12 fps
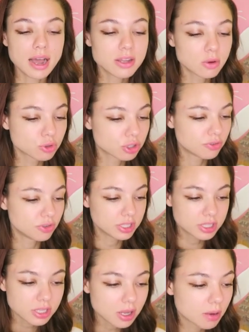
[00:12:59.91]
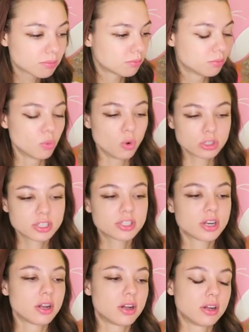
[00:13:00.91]
Yeah, I remember I
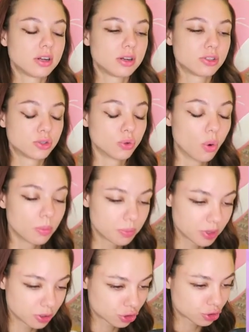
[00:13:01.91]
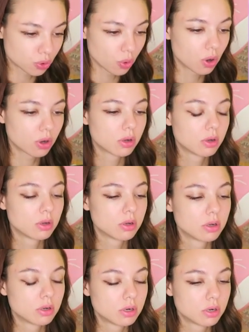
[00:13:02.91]
saw a zombie monster. So what?
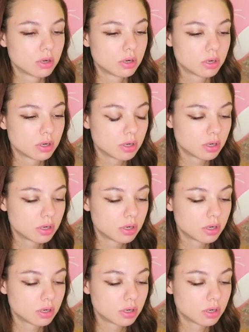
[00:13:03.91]
So